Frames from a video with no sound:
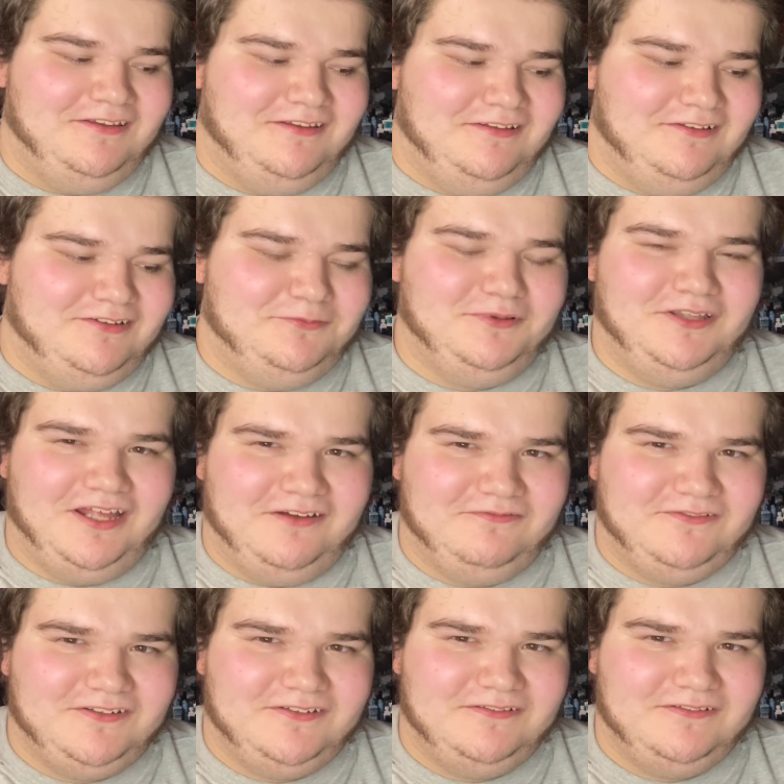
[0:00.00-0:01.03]
So we
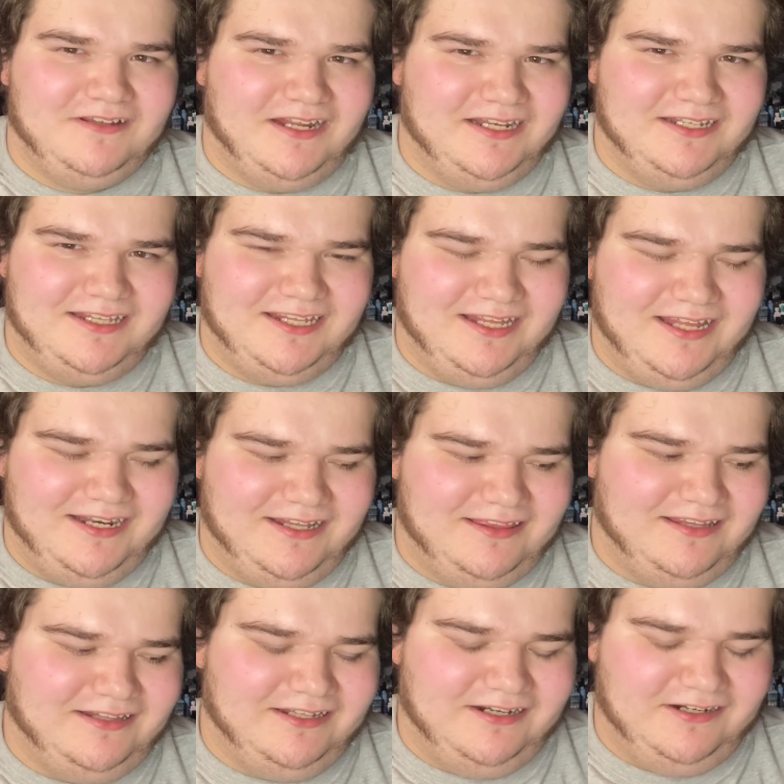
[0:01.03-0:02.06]
left. I didn't get
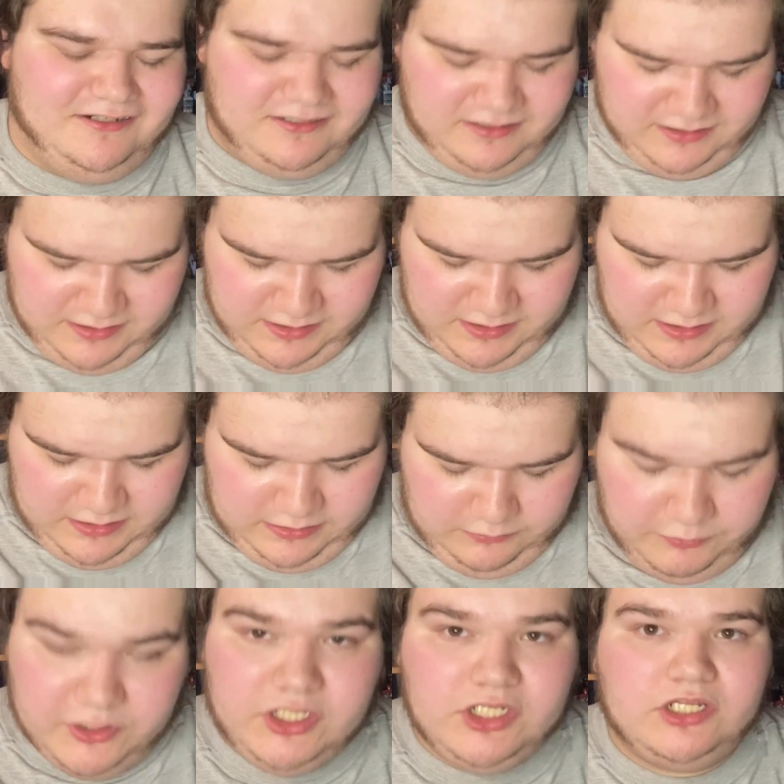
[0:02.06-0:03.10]
anything there.
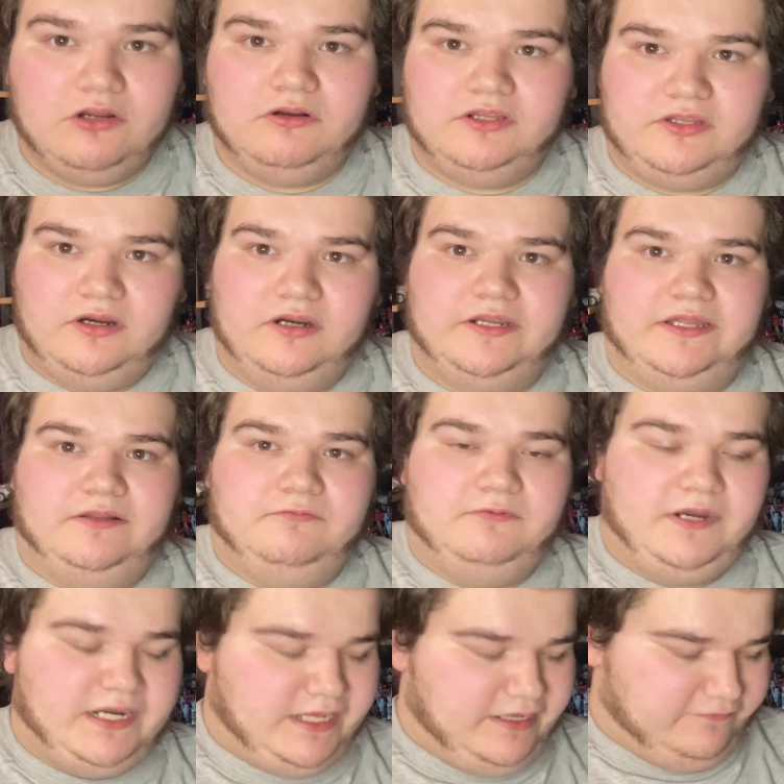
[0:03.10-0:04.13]
We did go to Target
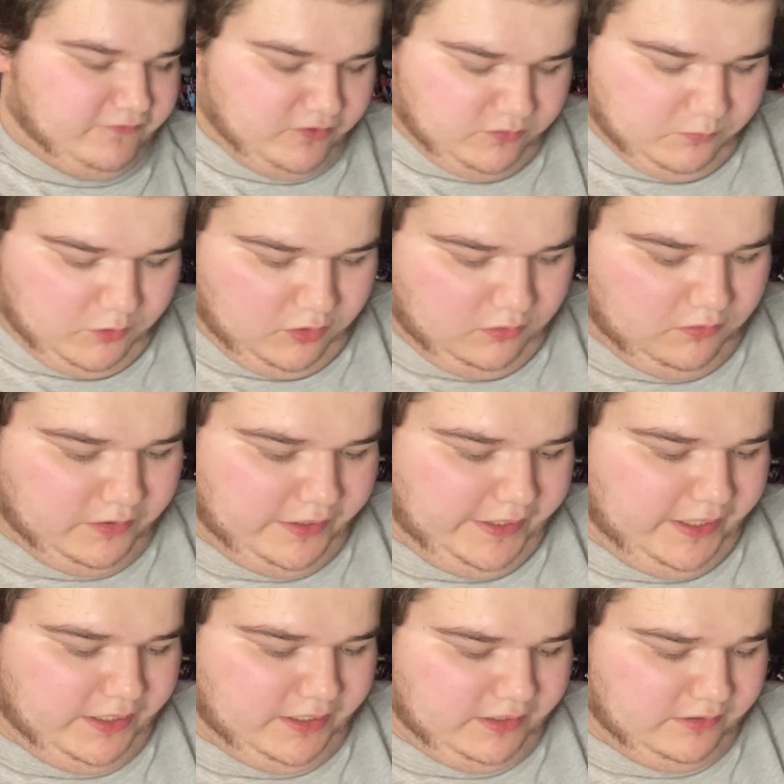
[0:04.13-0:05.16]
right after the mall,
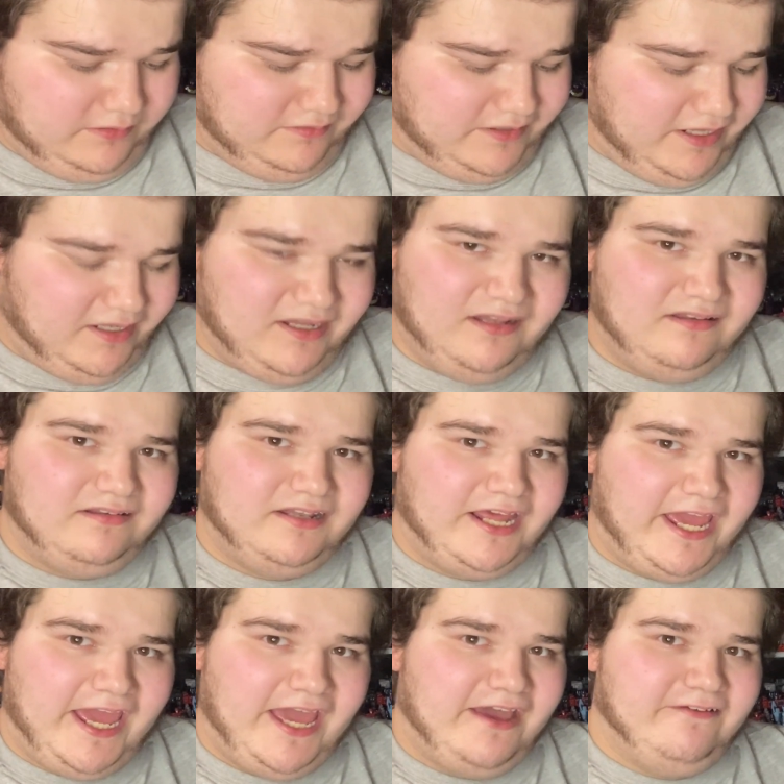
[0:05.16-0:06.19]
and they didn't
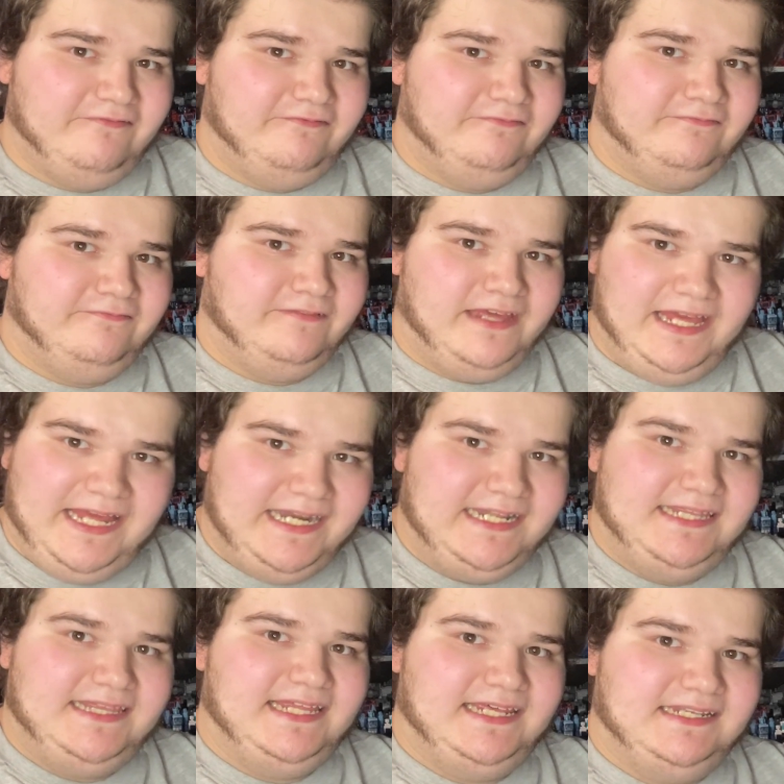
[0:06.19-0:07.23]
have
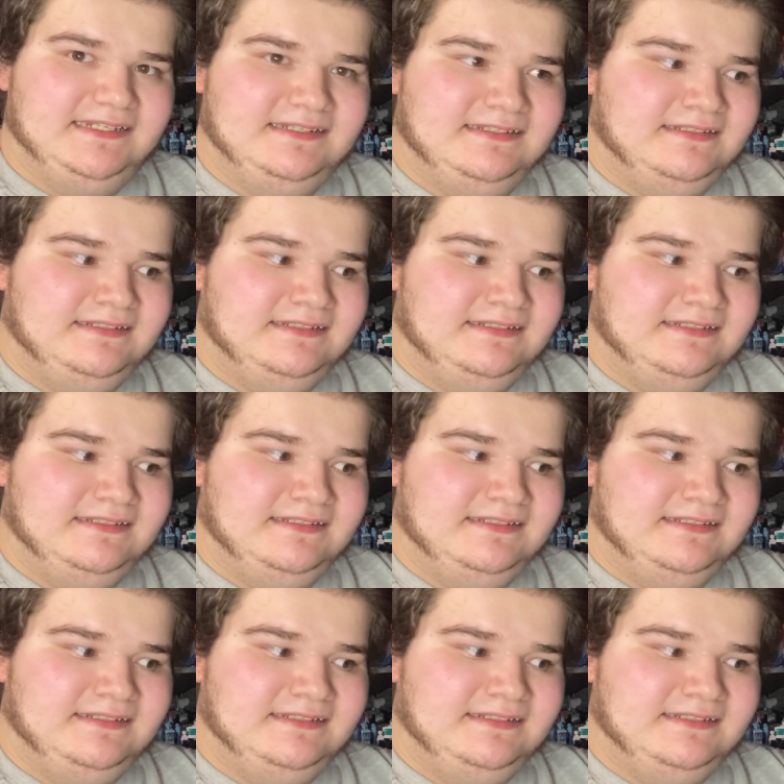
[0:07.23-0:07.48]
anything.